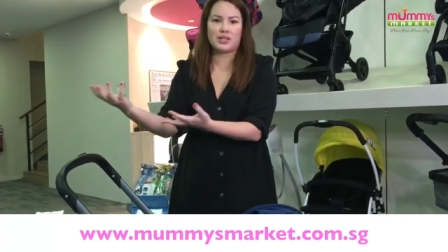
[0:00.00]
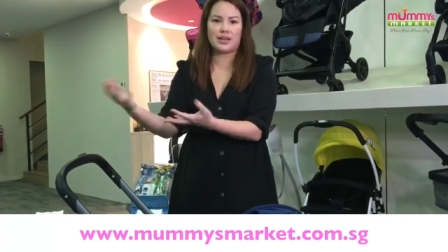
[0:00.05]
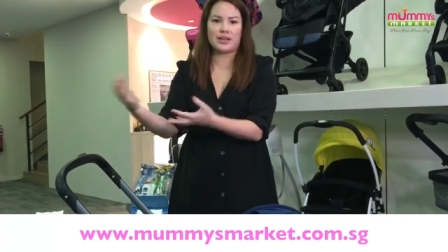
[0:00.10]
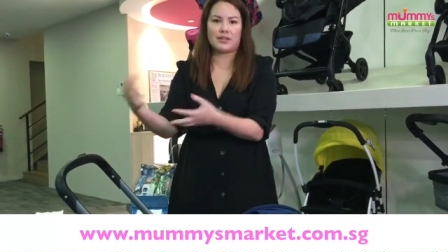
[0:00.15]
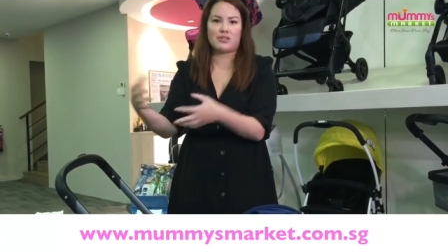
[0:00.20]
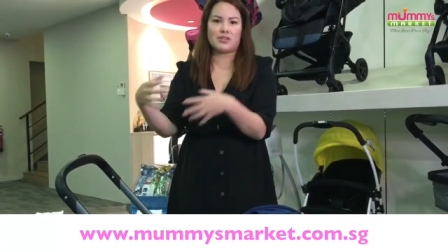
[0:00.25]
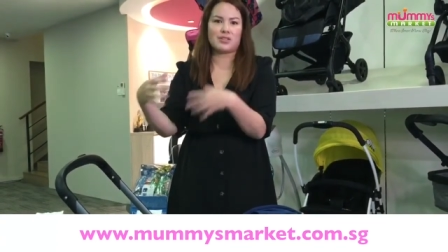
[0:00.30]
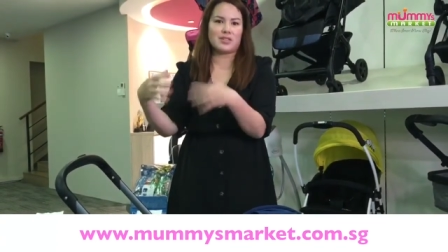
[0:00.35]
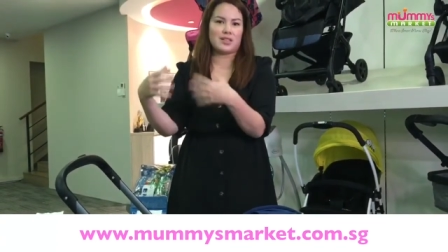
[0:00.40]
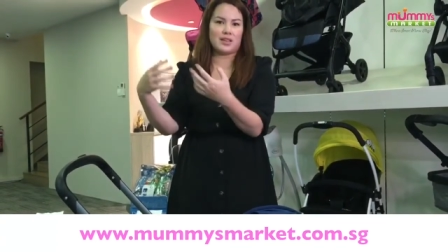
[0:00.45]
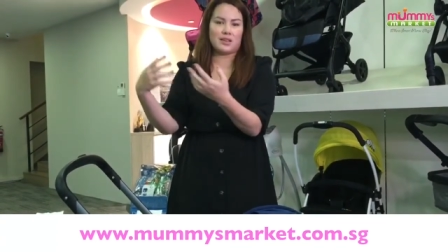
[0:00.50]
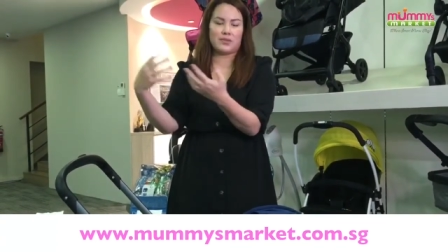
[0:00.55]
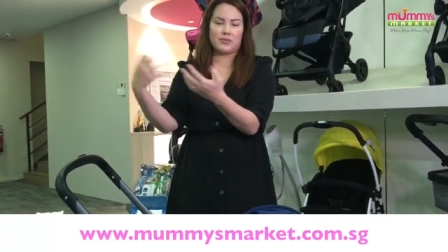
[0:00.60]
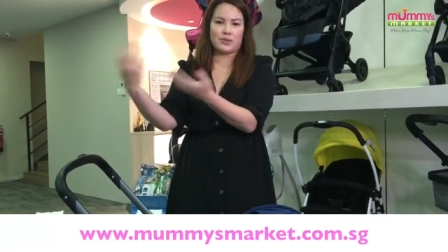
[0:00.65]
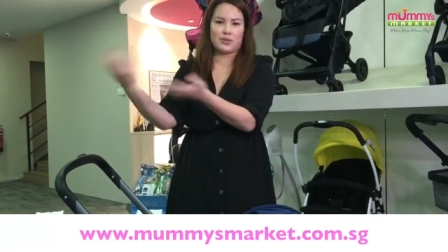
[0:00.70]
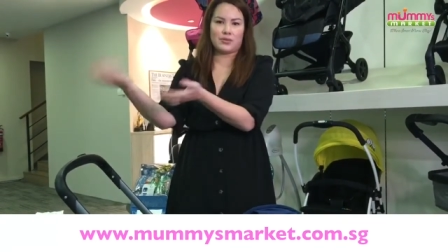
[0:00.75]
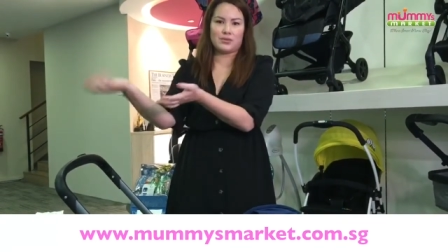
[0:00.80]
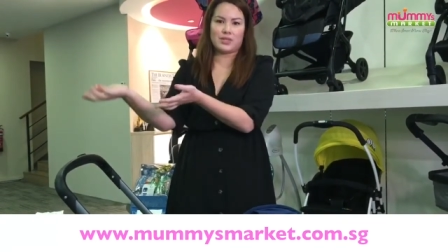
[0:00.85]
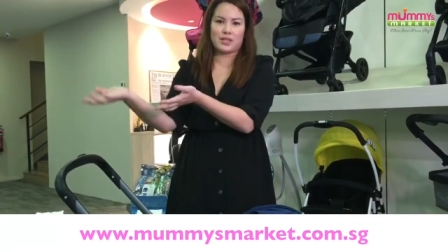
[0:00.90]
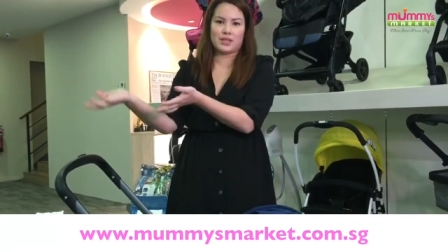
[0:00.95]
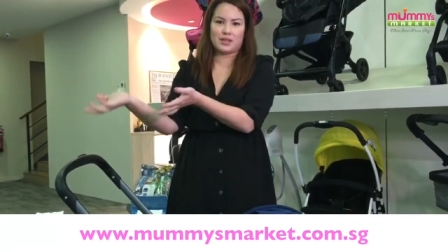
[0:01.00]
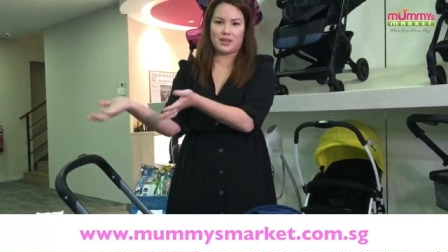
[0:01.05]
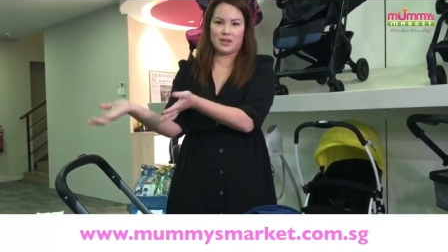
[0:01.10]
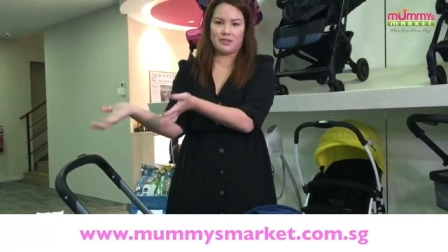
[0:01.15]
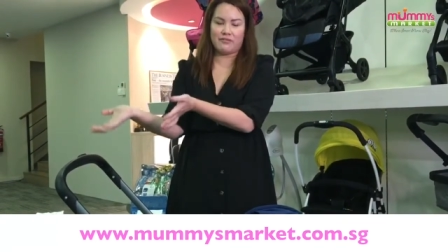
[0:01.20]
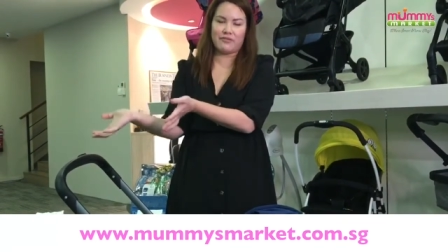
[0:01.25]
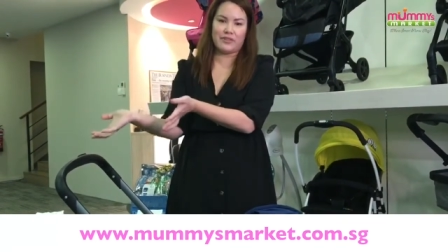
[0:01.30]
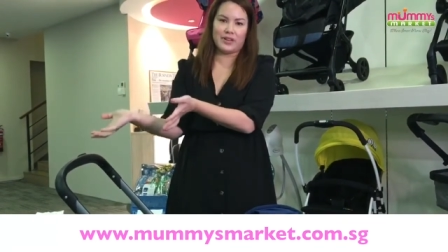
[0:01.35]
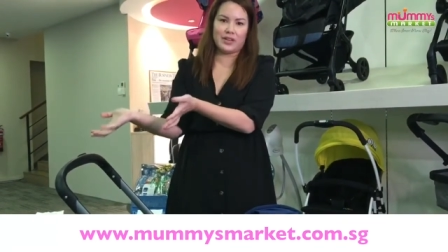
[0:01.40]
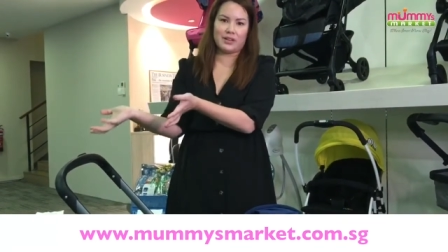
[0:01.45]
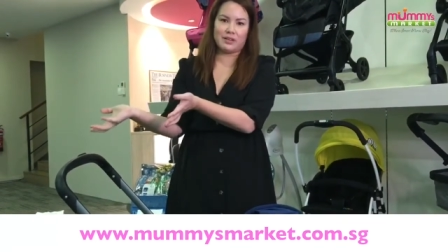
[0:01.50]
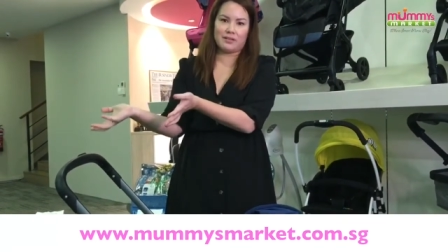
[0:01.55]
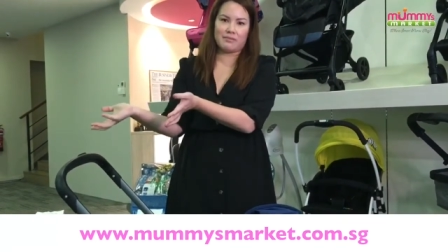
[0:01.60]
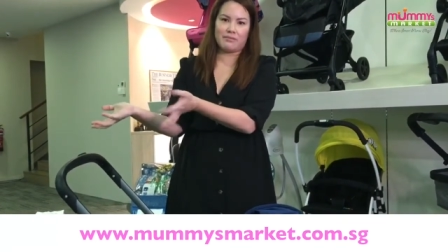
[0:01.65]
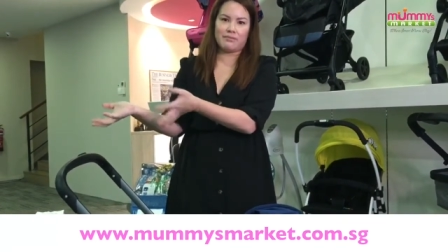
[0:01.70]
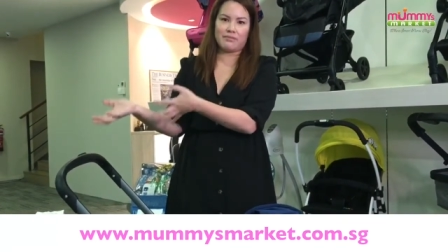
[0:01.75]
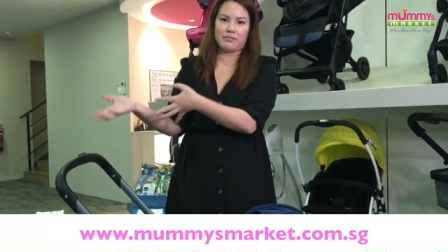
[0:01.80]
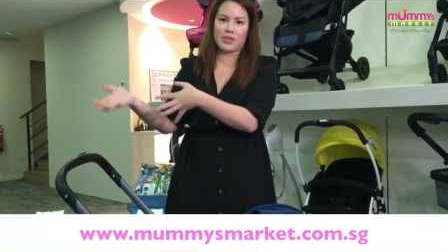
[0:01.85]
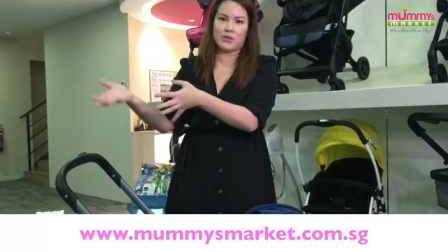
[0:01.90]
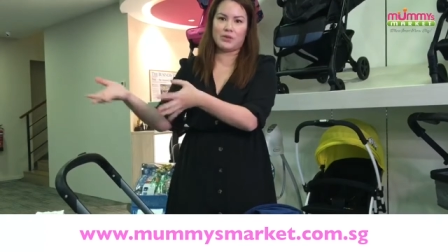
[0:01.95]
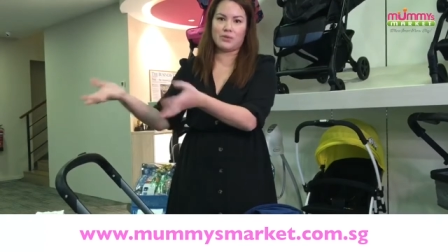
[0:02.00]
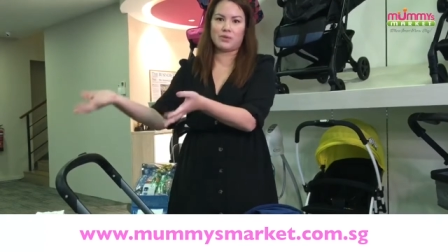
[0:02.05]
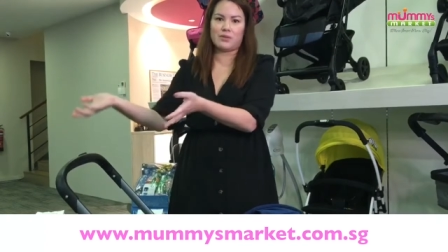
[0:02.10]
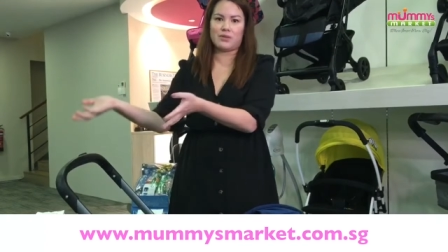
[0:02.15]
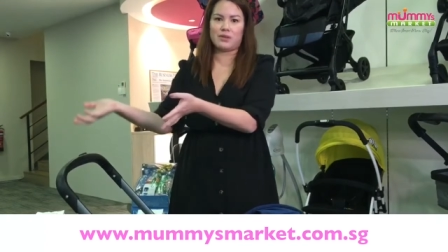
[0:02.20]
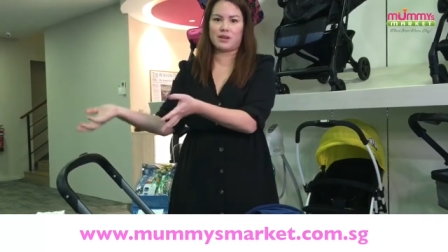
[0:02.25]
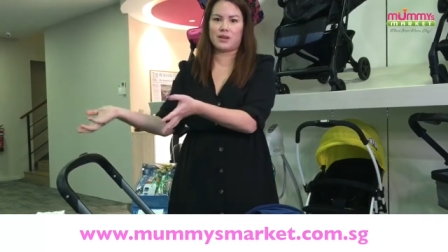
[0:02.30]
like not say if you're using an infant, you know,